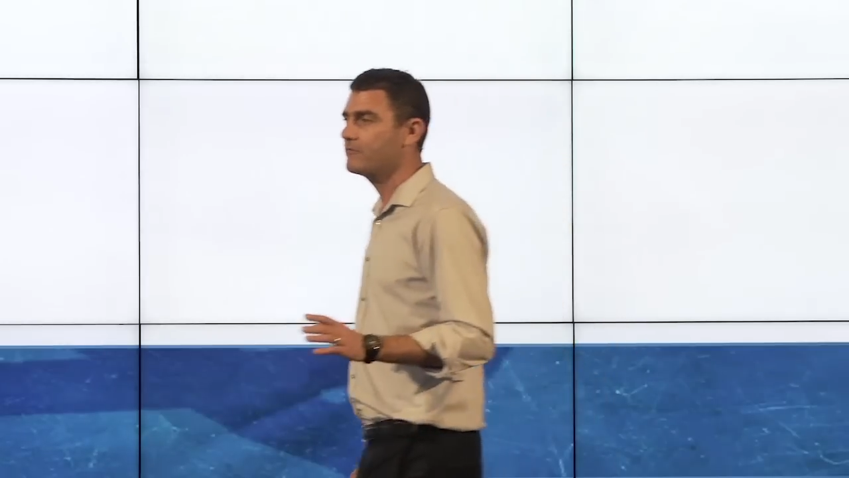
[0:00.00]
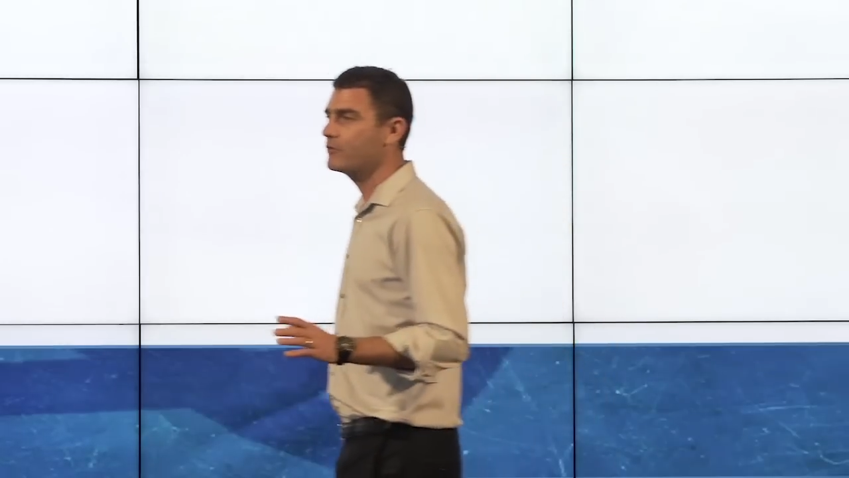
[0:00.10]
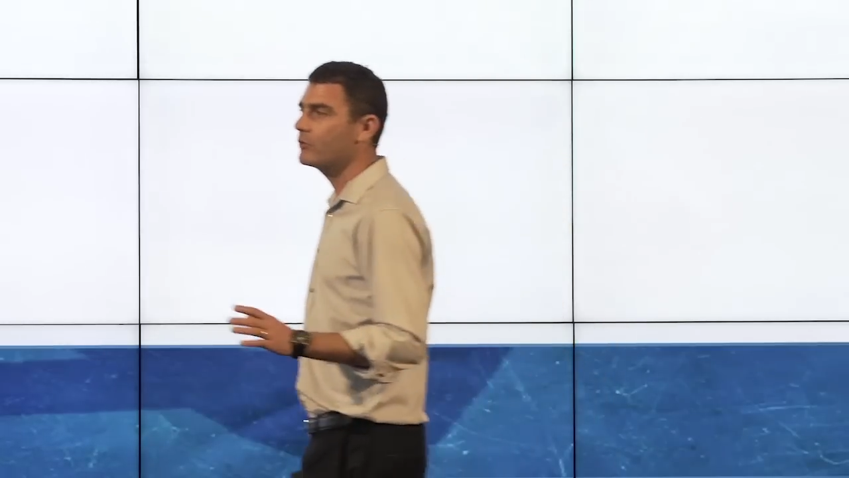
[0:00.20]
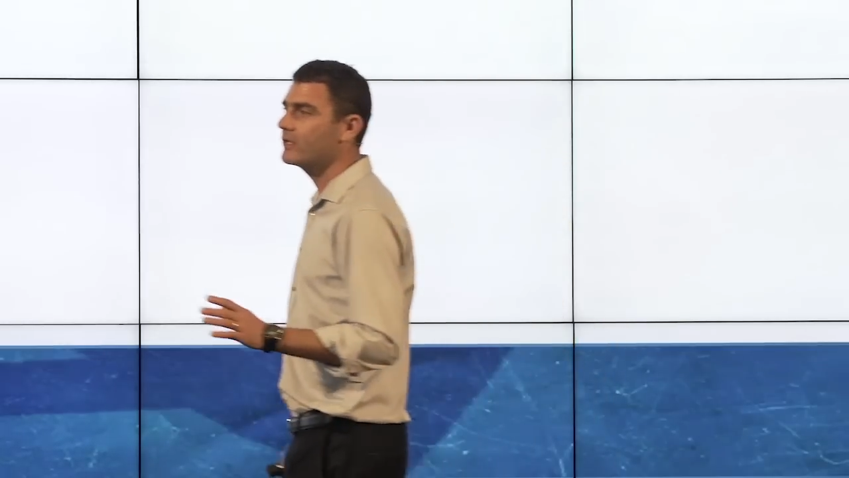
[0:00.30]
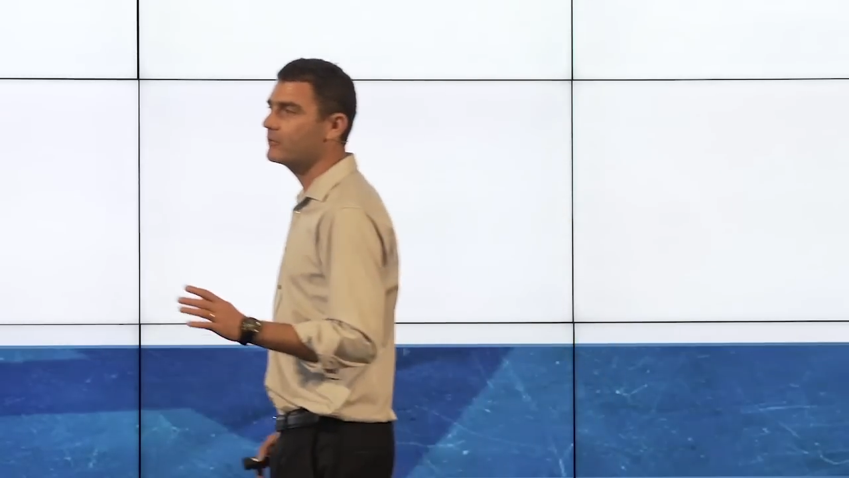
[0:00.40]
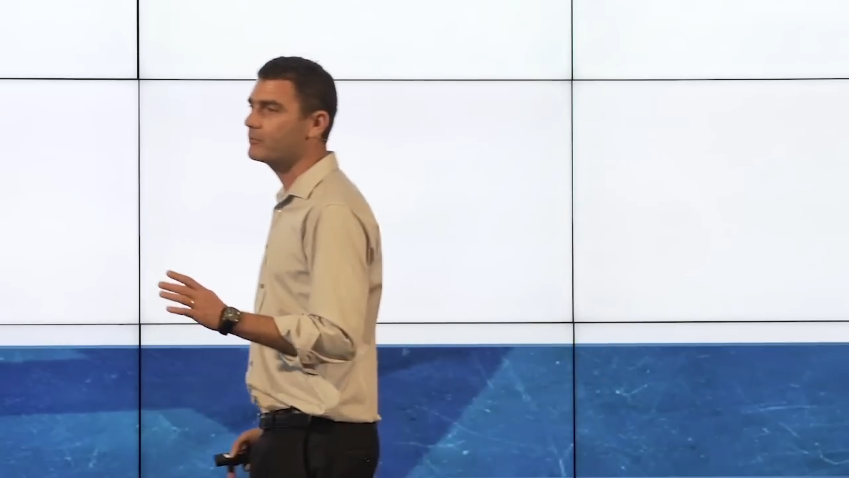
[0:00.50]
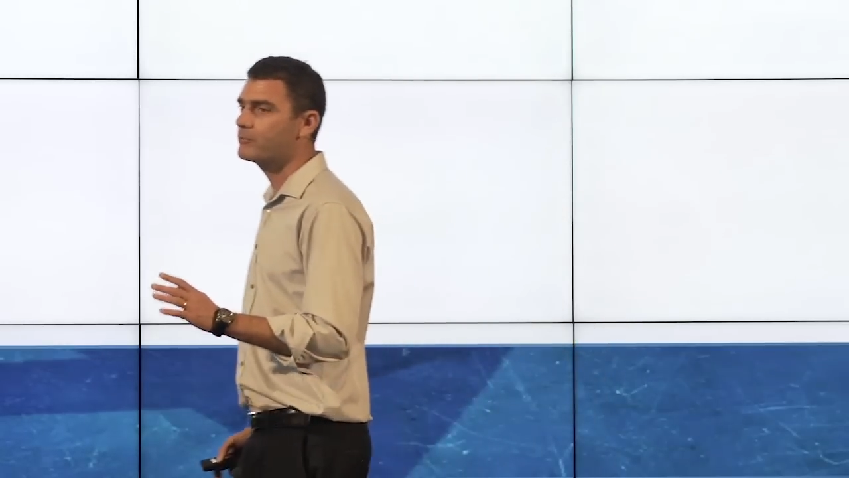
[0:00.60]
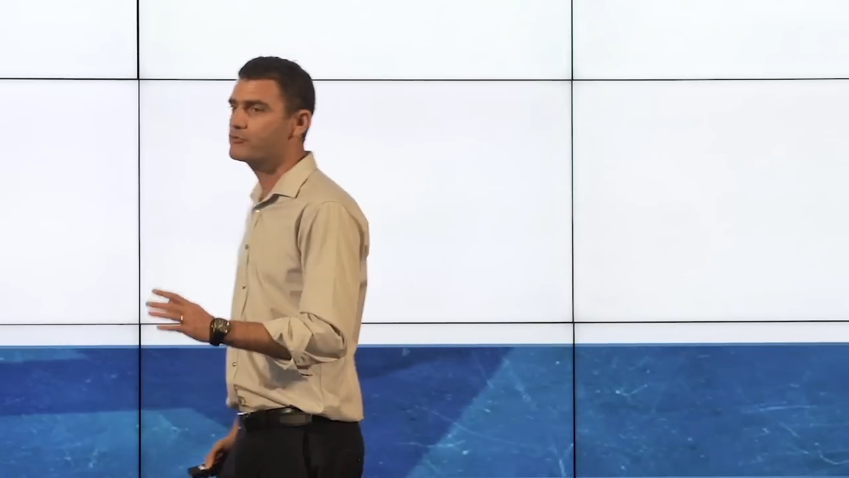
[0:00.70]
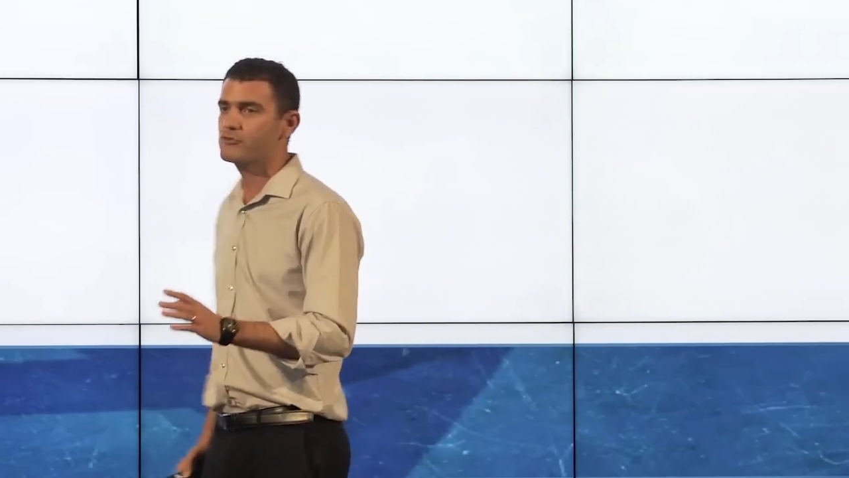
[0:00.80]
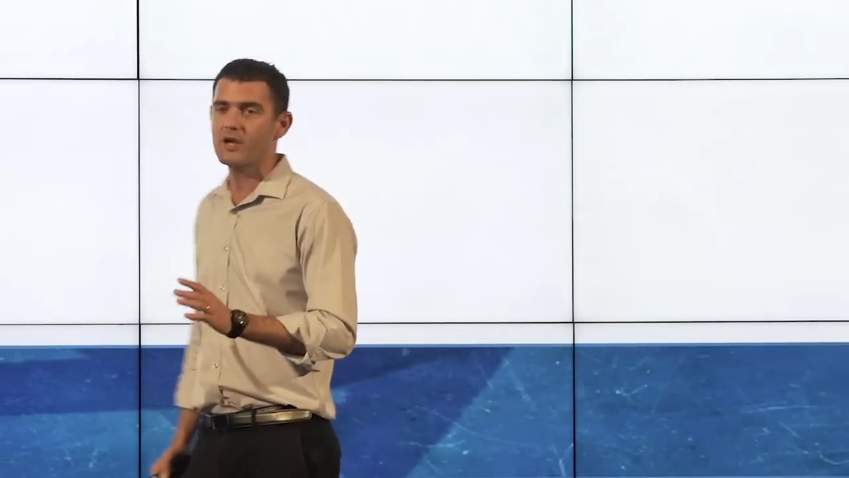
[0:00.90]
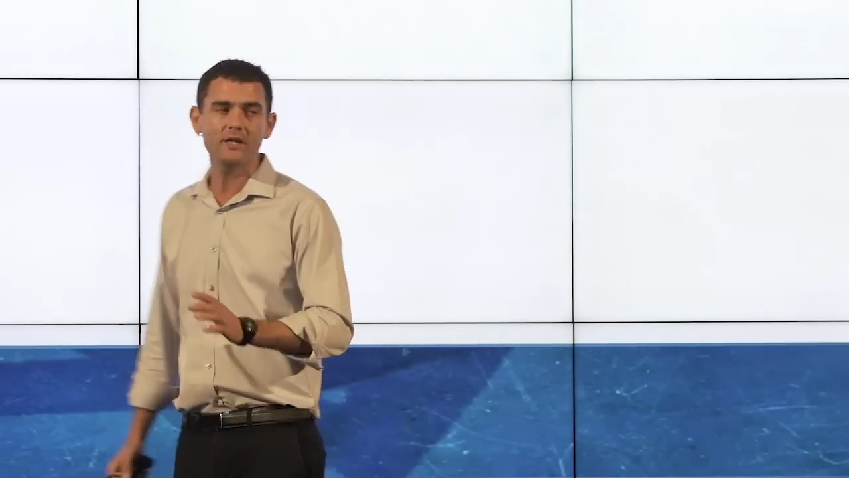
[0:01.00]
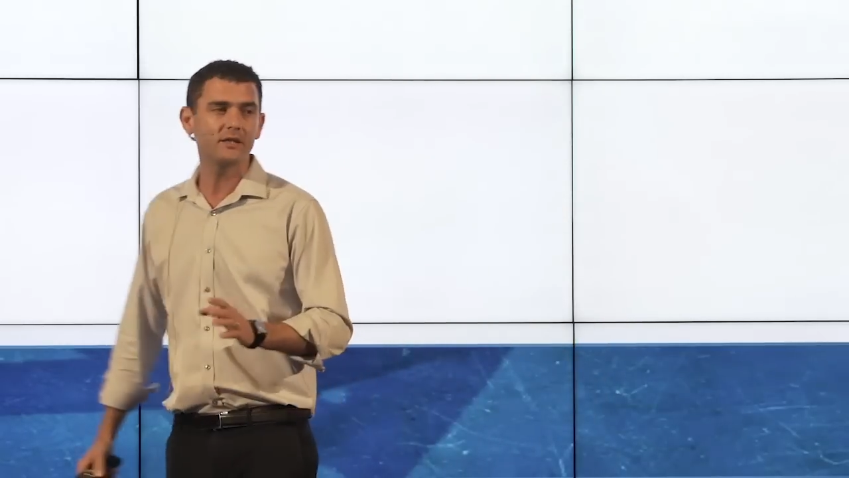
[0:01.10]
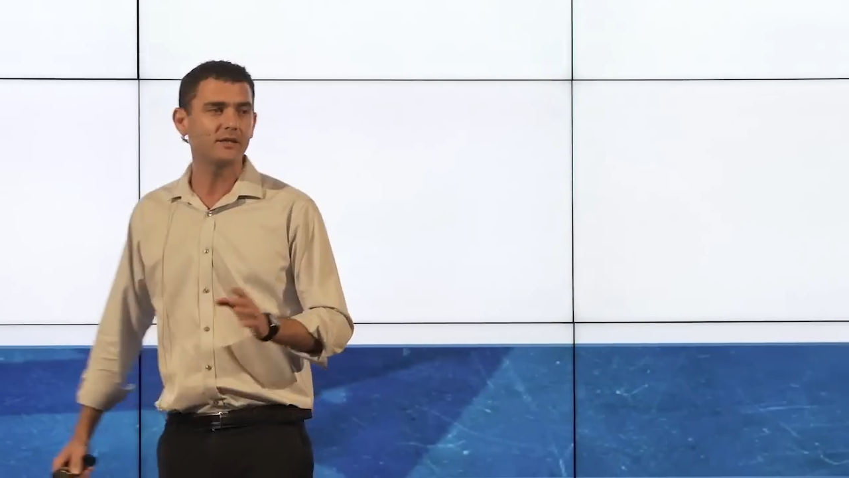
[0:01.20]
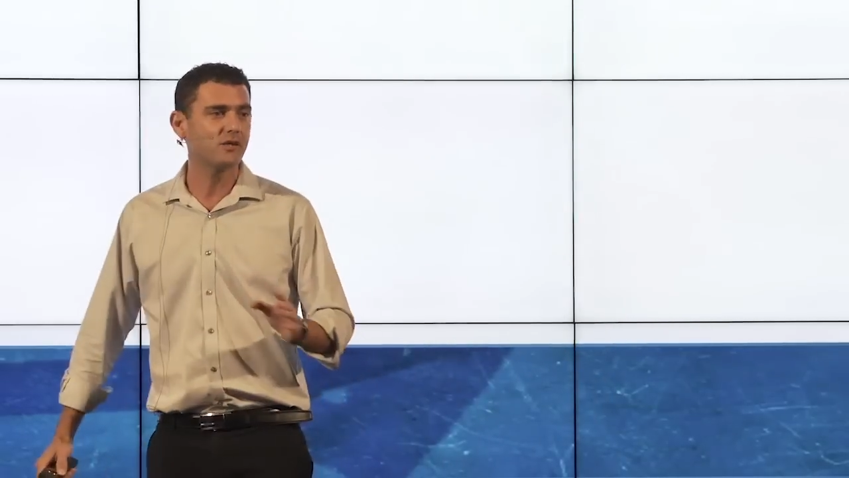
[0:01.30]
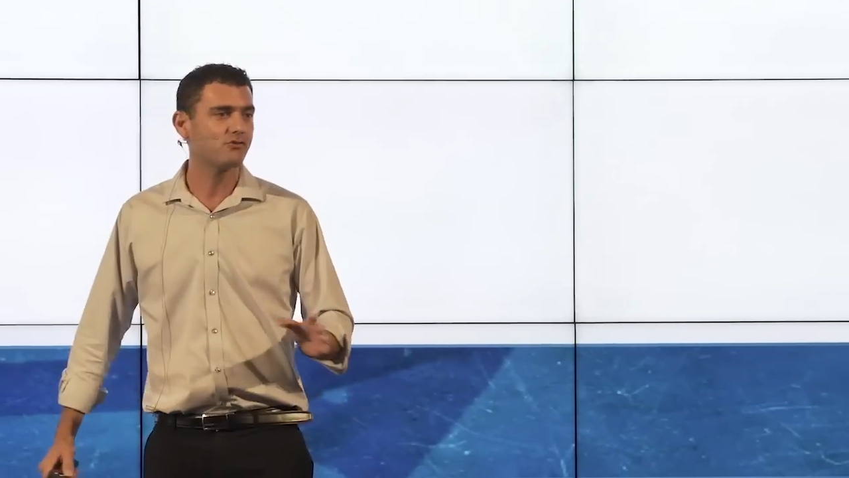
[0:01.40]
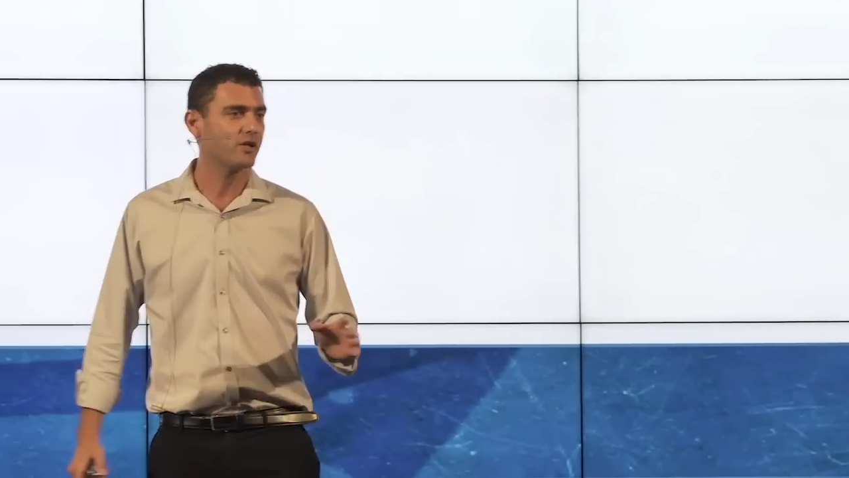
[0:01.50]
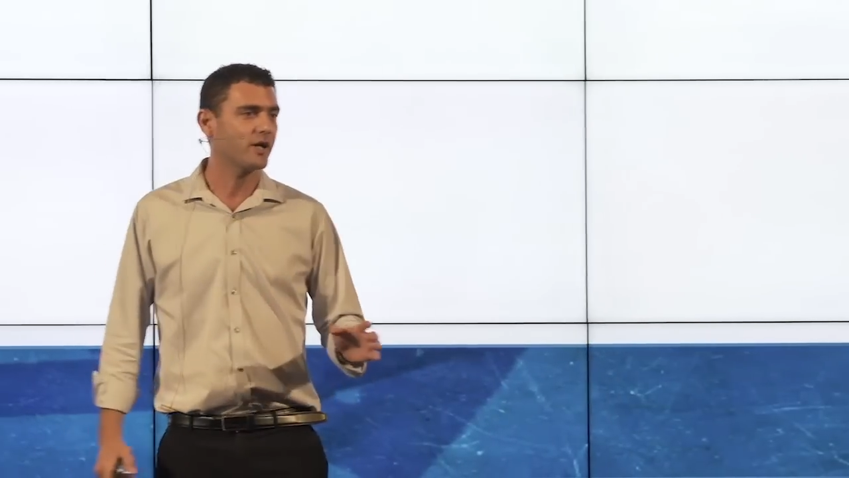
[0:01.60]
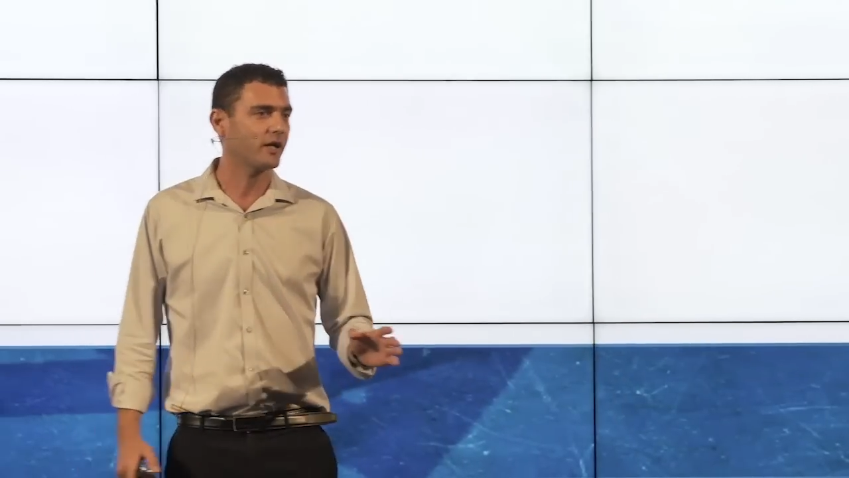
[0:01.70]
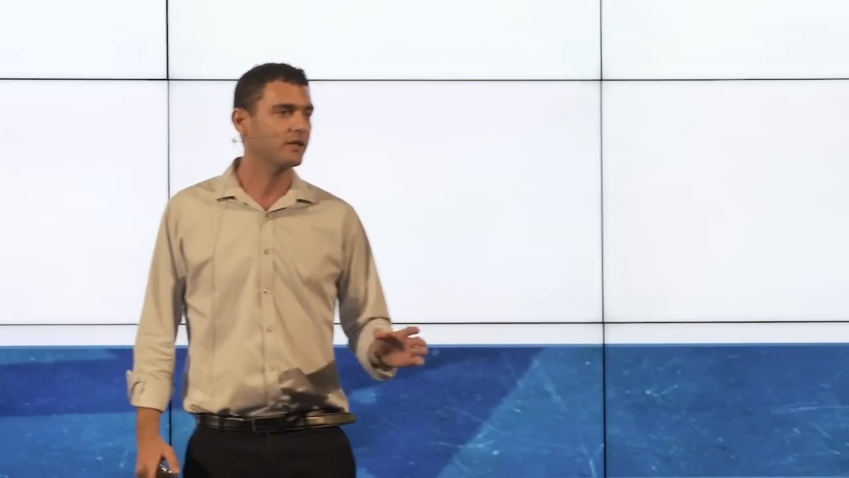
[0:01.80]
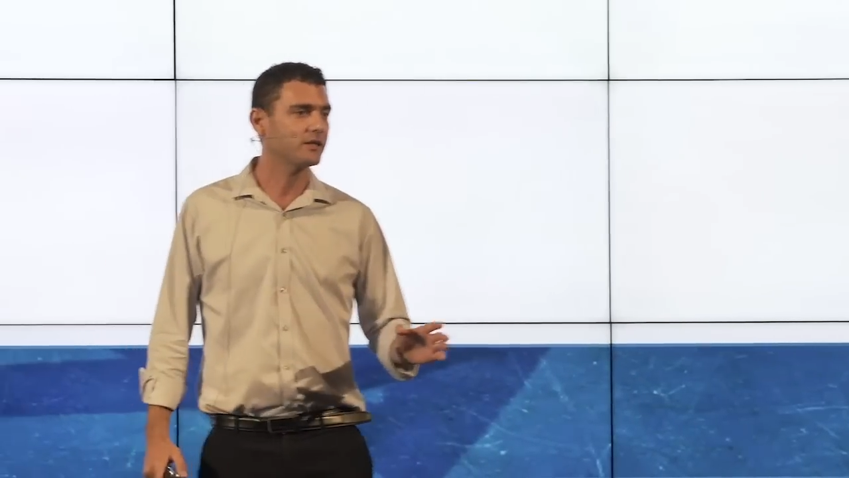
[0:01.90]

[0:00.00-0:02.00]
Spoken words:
if you will check in the dictionary,